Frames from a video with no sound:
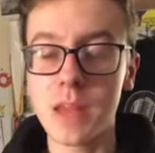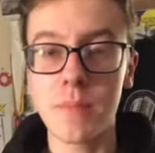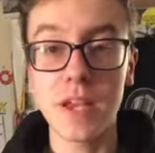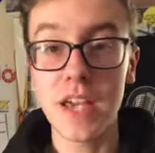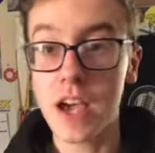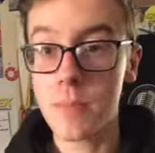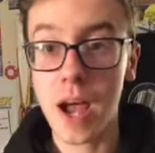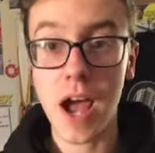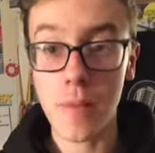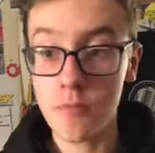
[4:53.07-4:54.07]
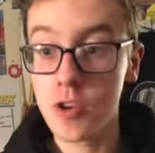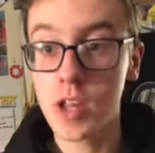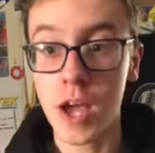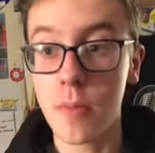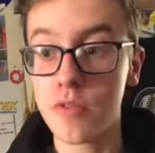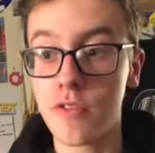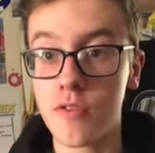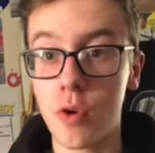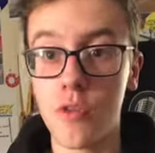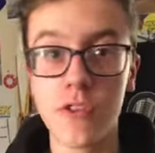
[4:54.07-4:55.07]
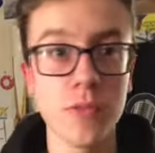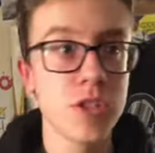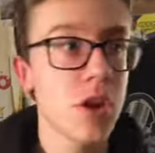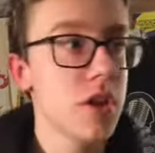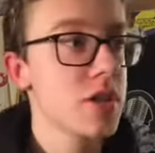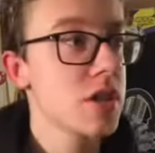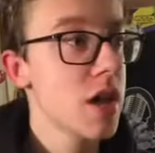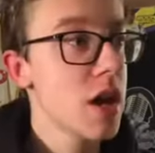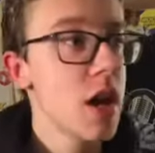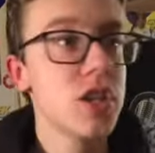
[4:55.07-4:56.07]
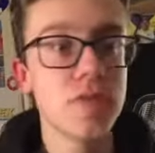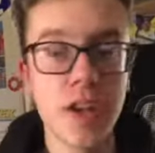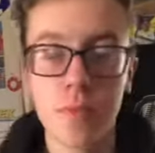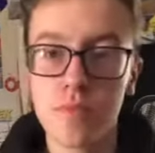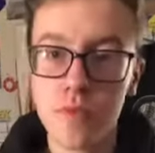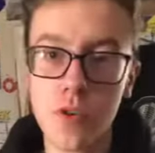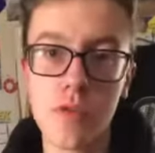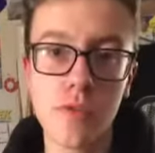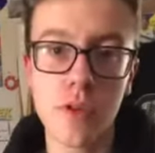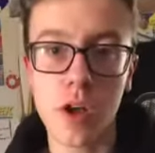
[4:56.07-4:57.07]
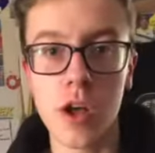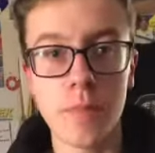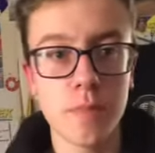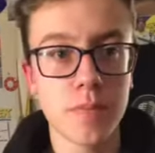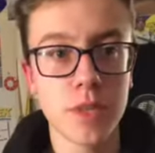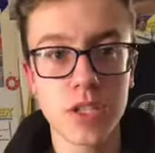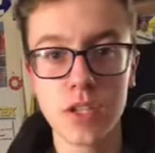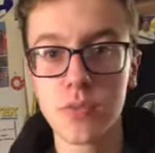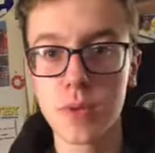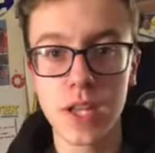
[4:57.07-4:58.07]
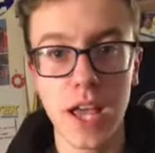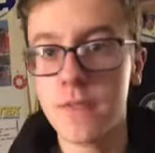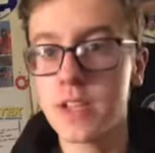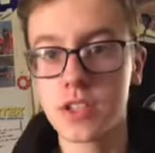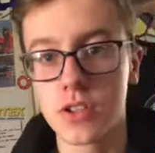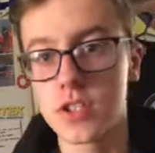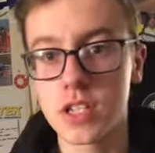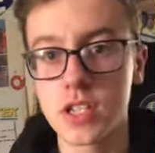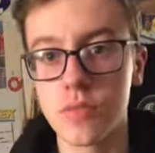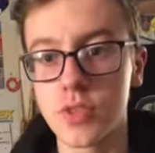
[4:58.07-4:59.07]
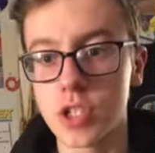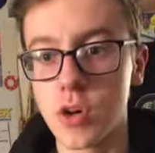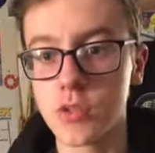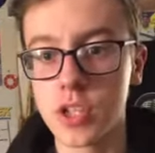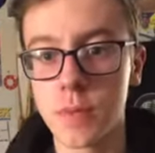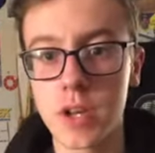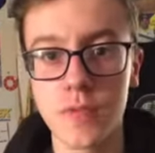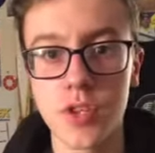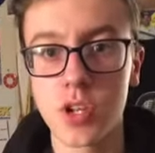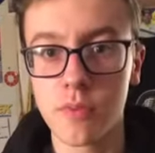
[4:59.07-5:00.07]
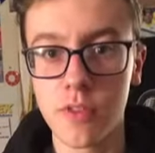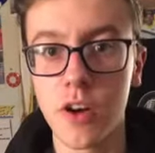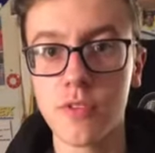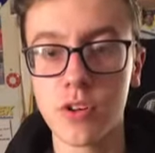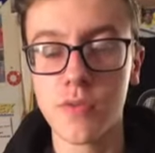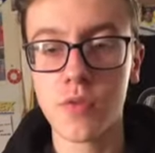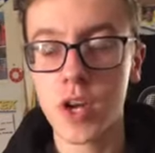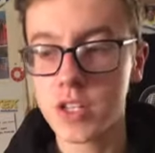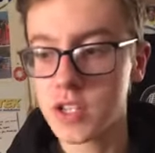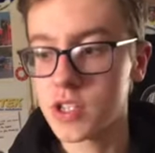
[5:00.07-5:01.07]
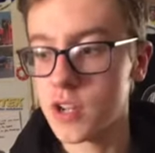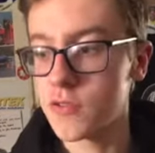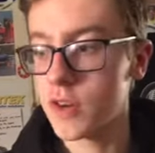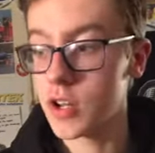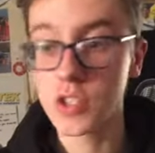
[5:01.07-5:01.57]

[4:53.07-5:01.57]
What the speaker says: Really happy with fourth. It was nice to then improve, but still be getting these consistent results. I've been in the top five in all the races so far.